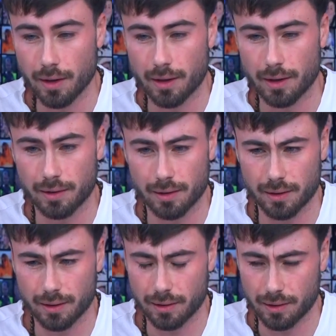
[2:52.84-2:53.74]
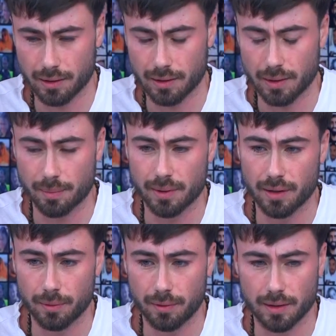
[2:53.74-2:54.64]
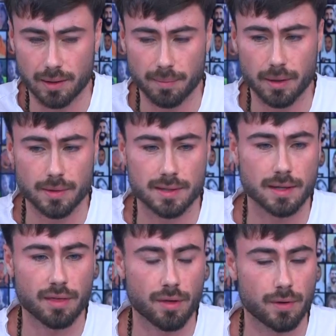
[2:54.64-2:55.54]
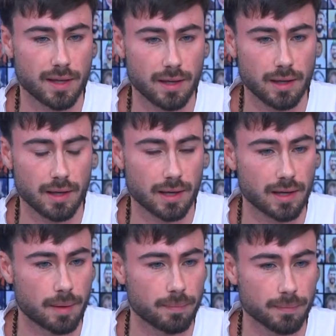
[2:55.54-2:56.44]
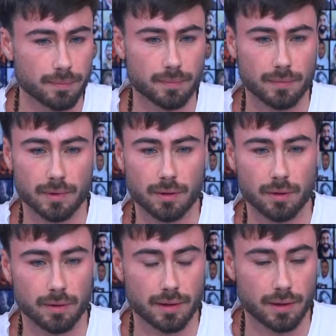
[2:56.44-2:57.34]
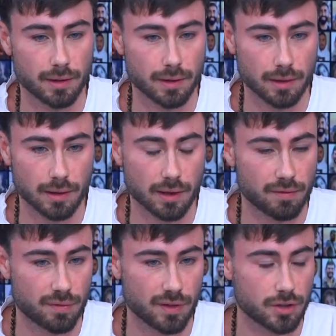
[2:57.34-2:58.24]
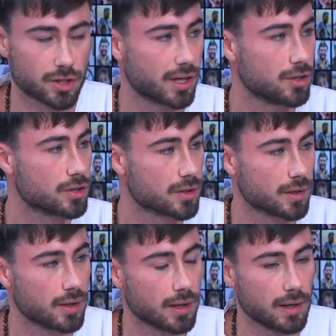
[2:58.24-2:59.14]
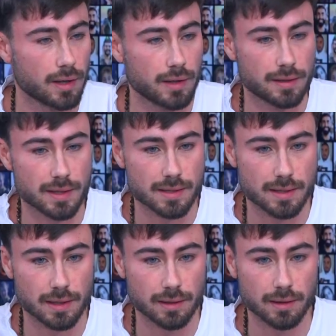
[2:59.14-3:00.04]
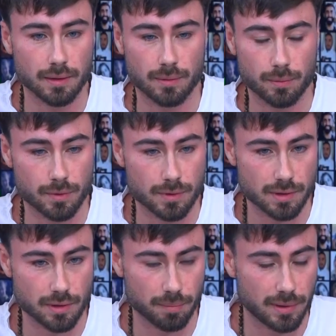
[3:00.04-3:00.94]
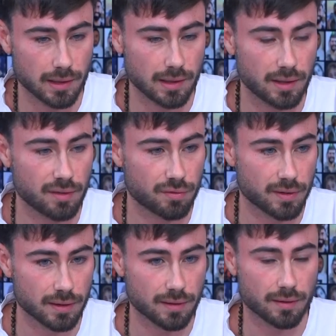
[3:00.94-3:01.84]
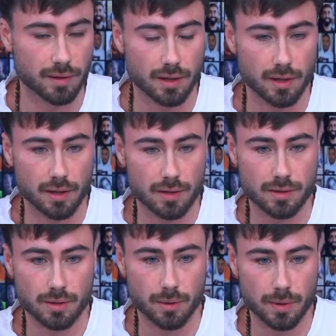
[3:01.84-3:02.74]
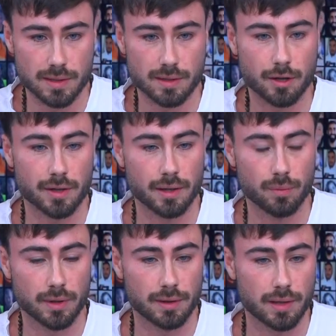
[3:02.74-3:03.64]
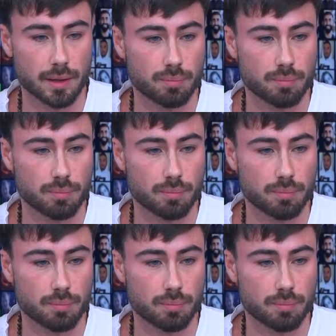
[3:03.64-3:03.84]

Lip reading: And at about 6:30 a.m., everything changed. The scene was completely different. So it started when the